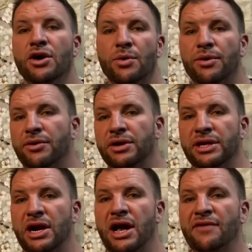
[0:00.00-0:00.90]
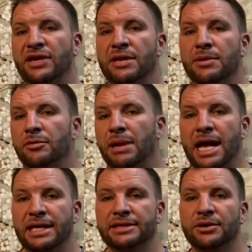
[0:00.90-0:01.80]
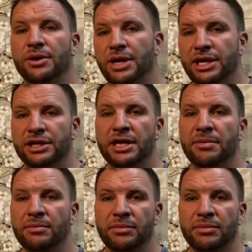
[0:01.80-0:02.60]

where they have an email blast, so it hit them,